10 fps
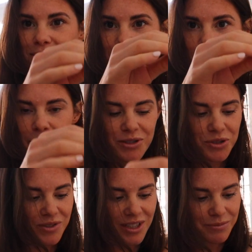I'm just putting my
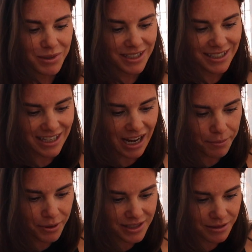jewellery on because I
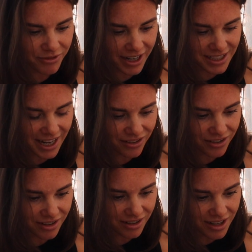put some fake tan
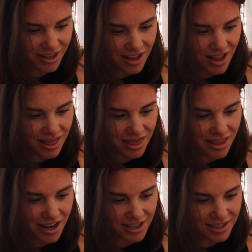on
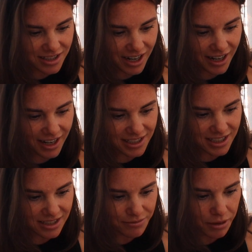last night and I
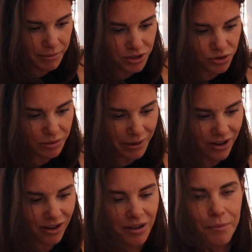didn't put my jewellery
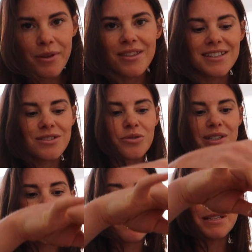back on, but this
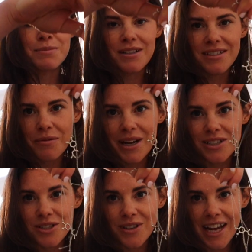always happens because I
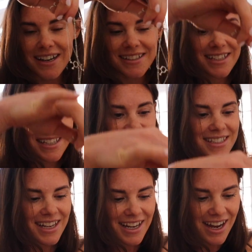wear two
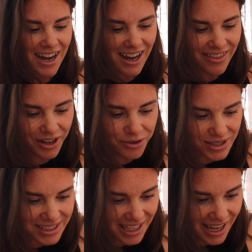necklaces. They
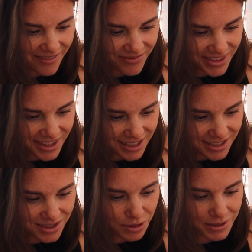always
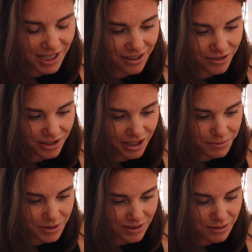get super tangled
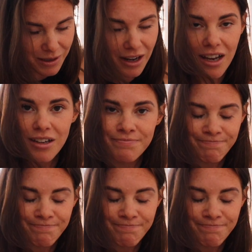up, so it's a bit like